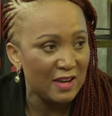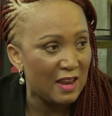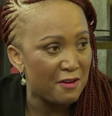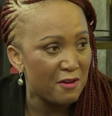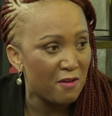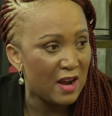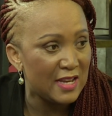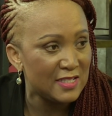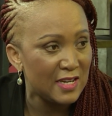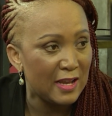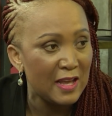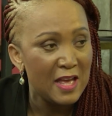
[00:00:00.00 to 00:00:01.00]
no medical
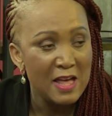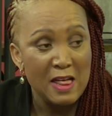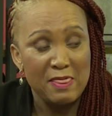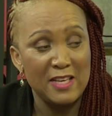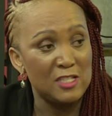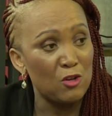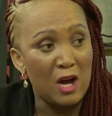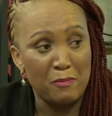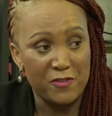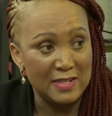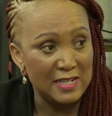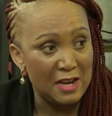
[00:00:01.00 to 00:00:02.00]
underwriting.
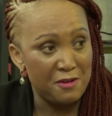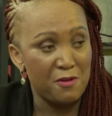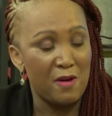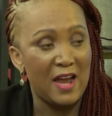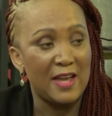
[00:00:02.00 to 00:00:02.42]
There's no upfront